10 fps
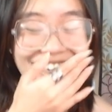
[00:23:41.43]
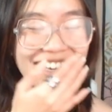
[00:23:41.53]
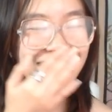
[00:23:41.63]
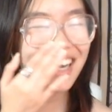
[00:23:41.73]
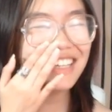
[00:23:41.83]

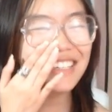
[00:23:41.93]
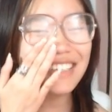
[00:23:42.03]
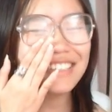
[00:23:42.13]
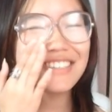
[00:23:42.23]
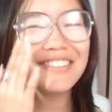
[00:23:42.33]
then
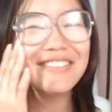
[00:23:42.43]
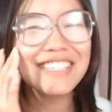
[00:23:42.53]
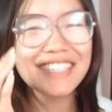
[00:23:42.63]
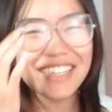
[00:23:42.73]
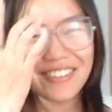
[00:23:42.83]
they told me
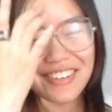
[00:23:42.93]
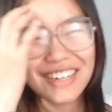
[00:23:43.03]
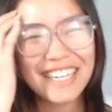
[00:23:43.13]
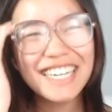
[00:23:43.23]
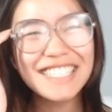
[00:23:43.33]
that they were
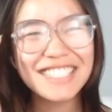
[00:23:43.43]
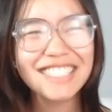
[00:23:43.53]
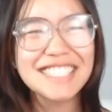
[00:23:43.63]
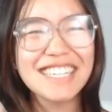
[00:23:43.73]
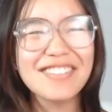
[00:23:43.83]

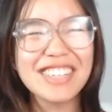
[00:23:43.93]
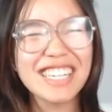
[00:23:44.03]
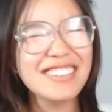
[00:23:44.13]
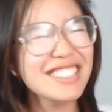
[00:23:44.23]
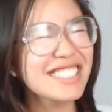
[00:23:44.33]
interested in me, and
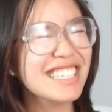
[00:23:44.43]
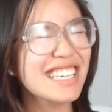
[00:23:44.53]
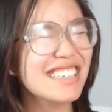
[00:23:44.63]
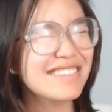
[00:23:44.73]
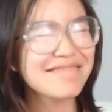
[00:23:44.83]
I was just like,